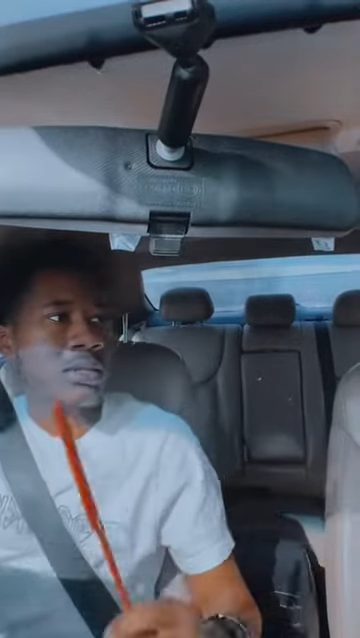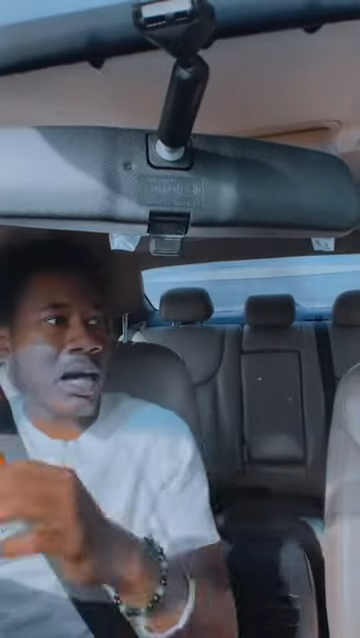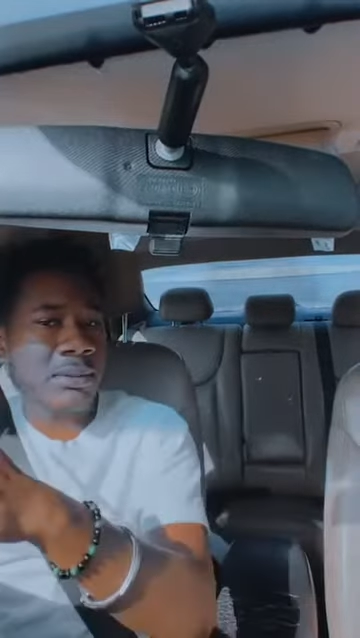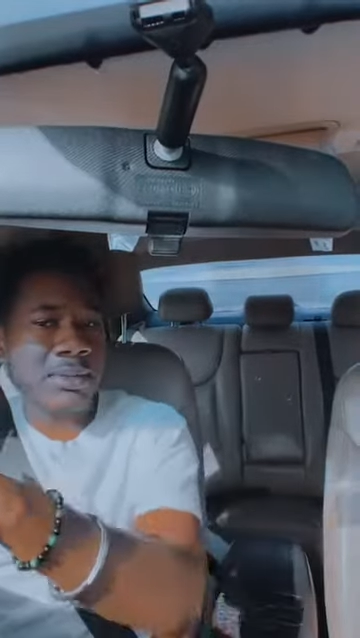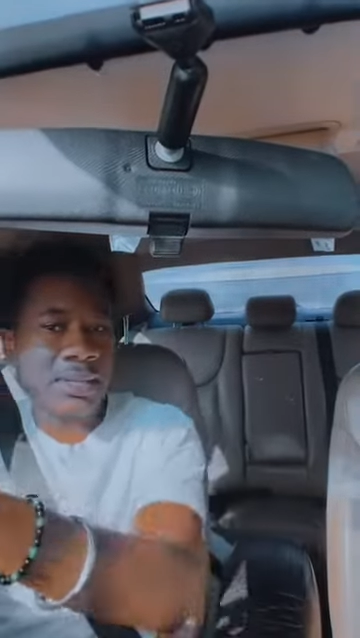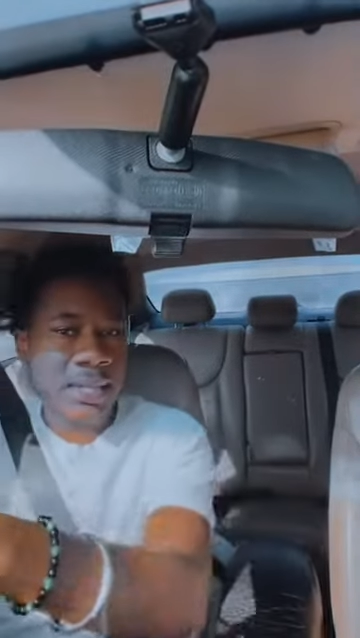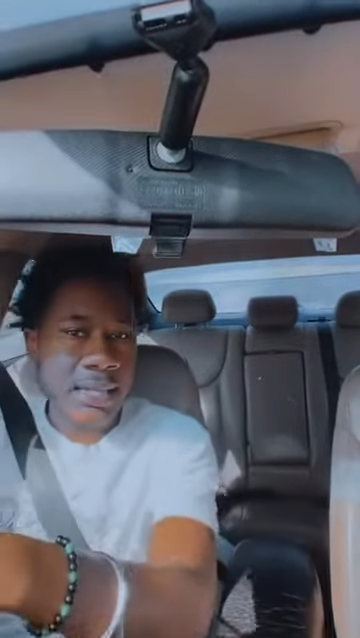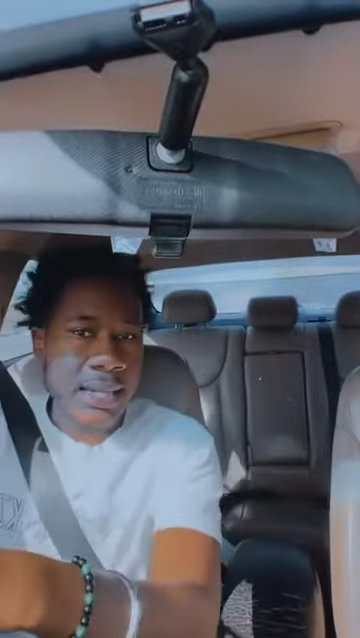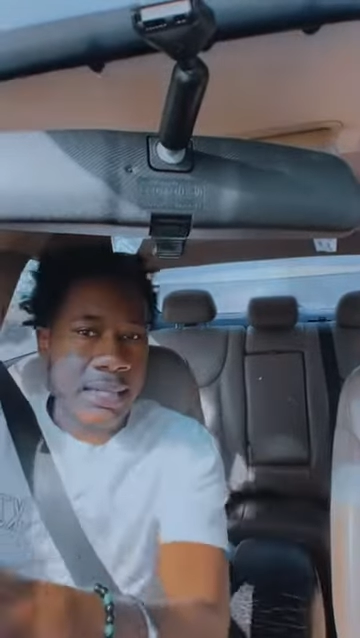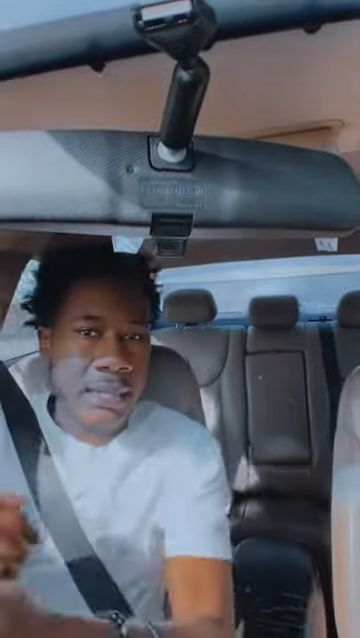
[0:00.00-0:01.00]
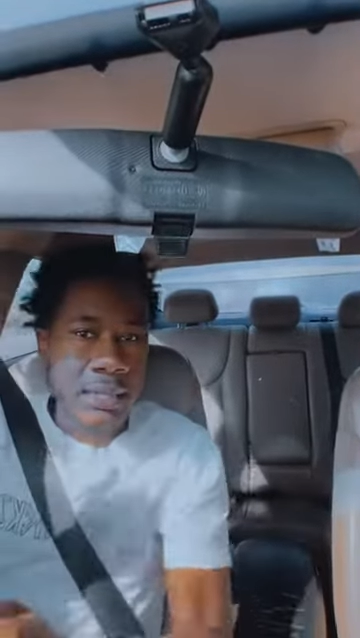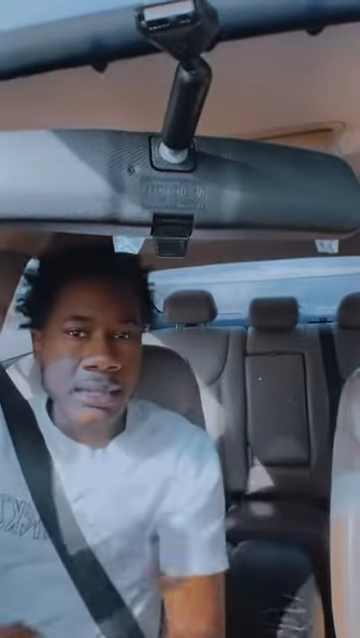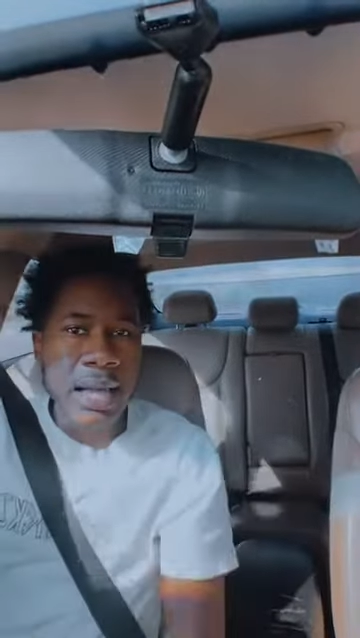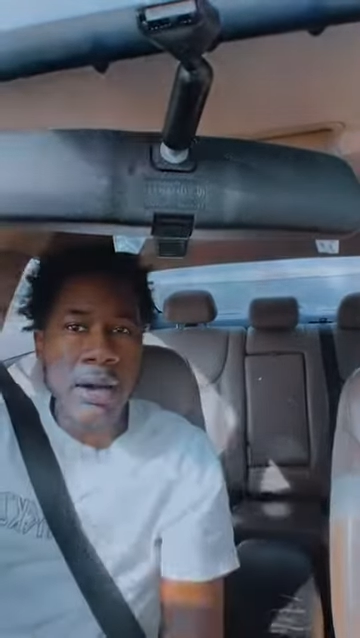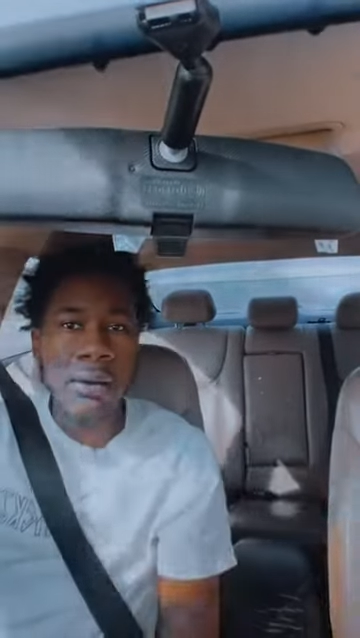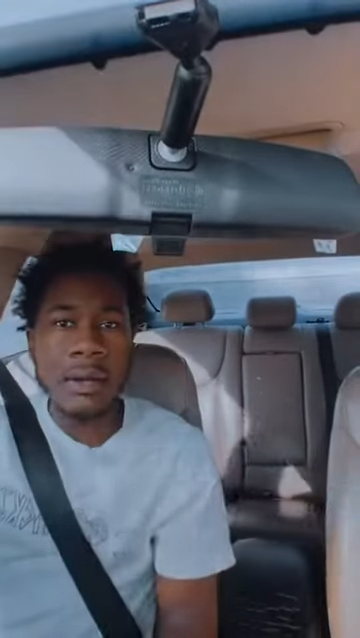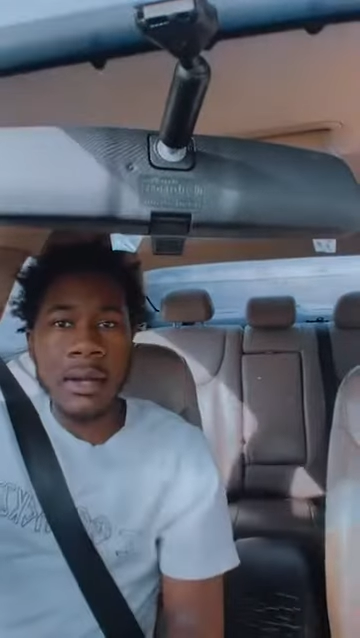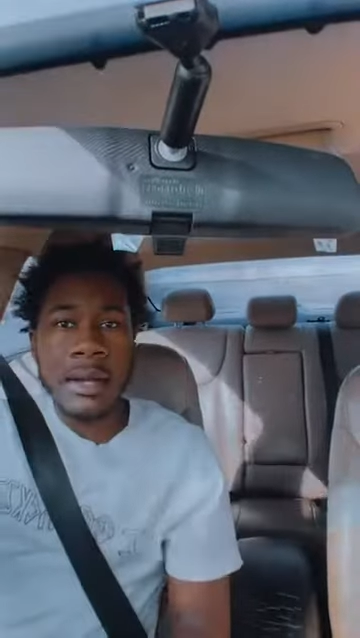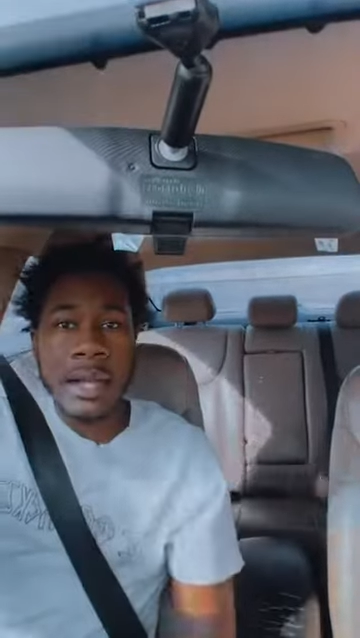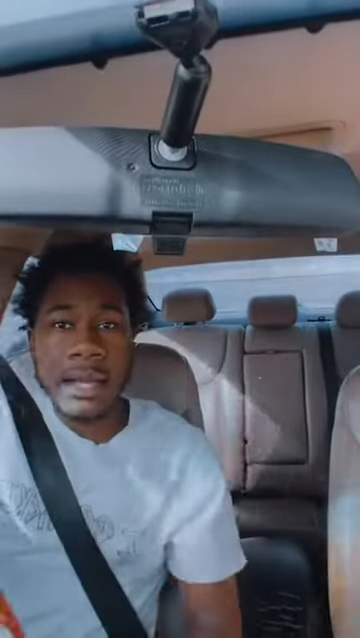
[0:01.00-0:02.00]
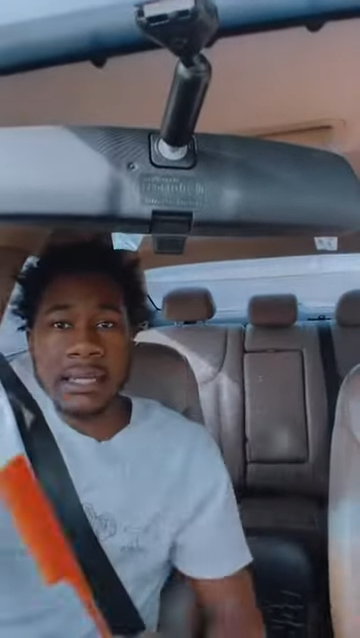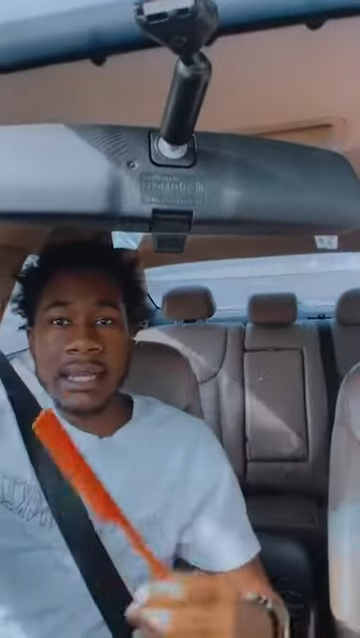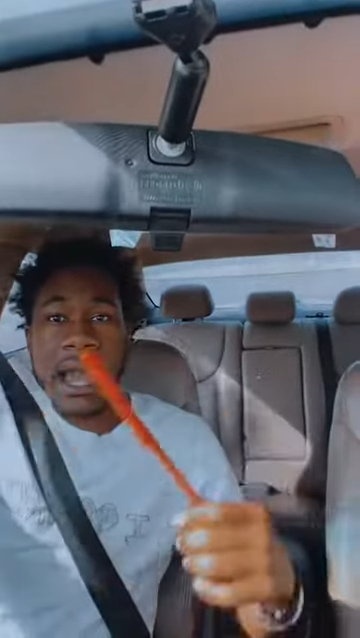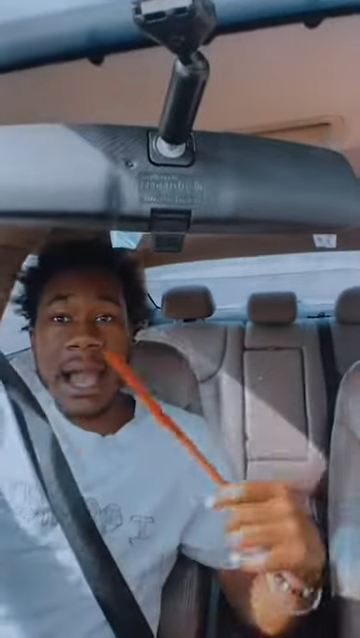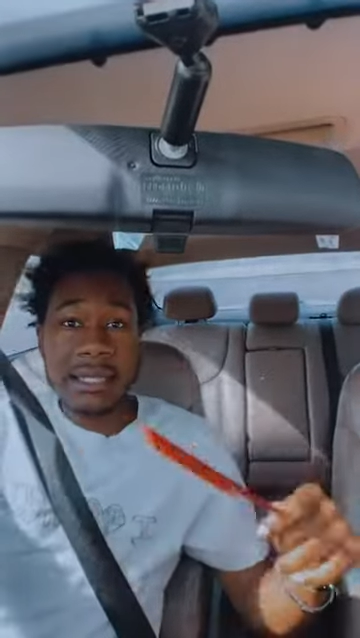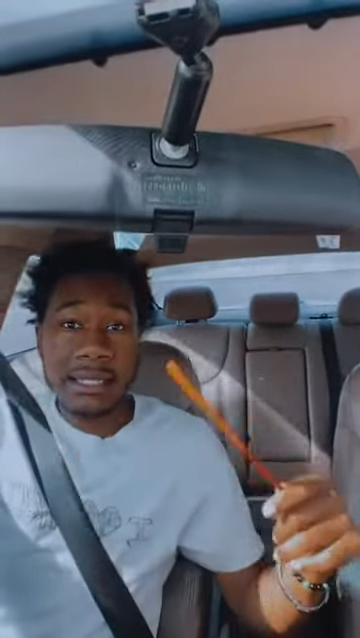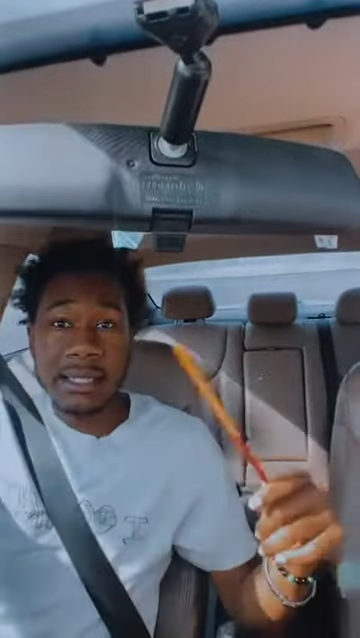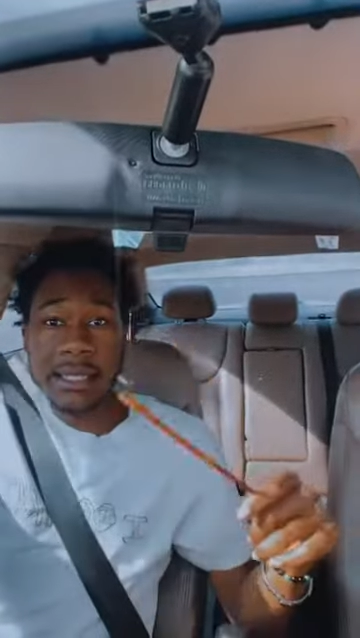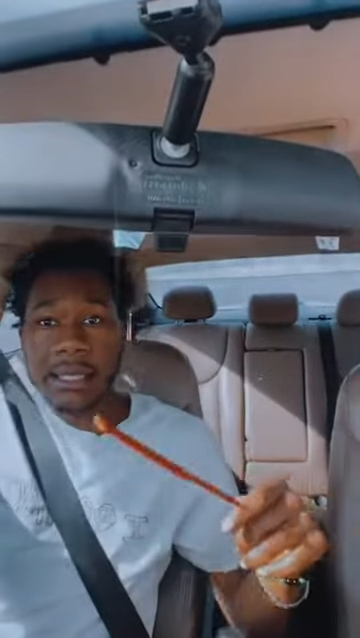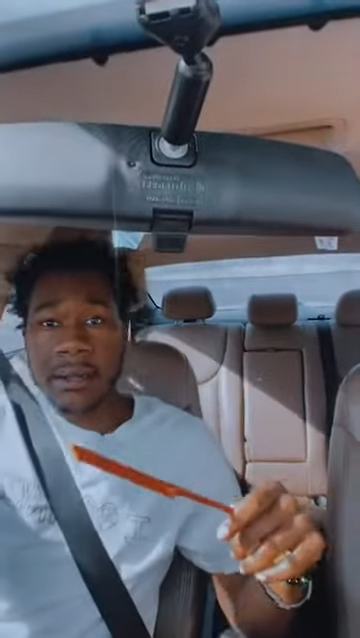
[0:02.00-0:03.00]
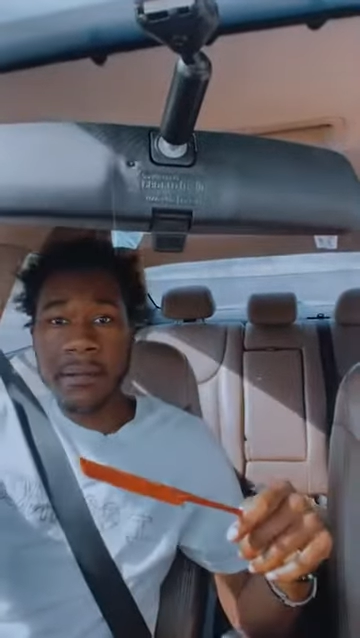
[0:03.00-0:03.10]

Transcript: time just like they looked out. And that's actually...